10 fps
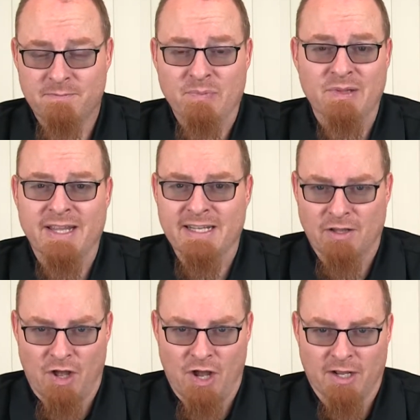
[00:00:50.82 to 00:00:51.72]
plenty
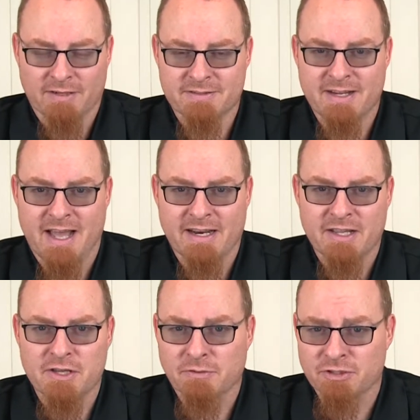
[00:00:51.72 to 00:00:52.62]
long. There's not a
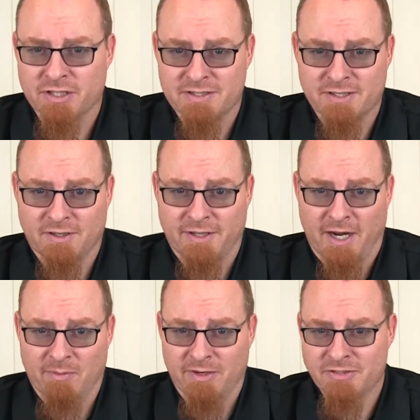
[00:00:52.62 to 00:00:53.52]
huge concern
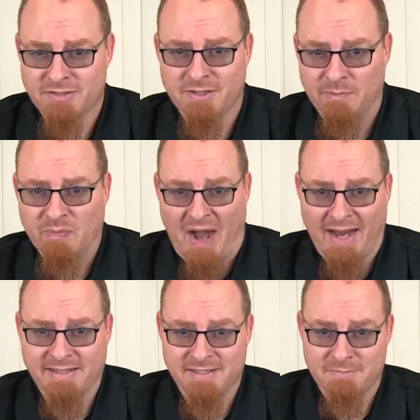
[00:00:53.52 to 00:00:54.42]
there, but it's just good
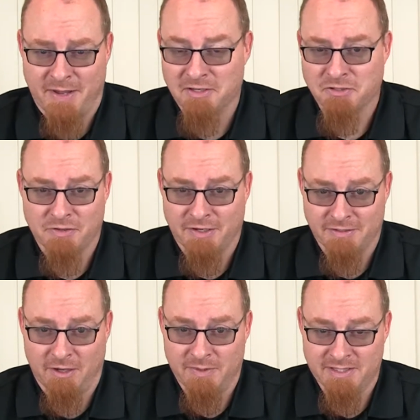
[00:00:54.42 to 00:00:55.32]
practice to make sure that
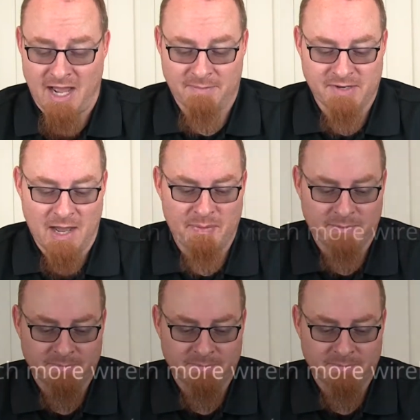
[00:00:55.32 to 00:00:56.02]
it's always topped up.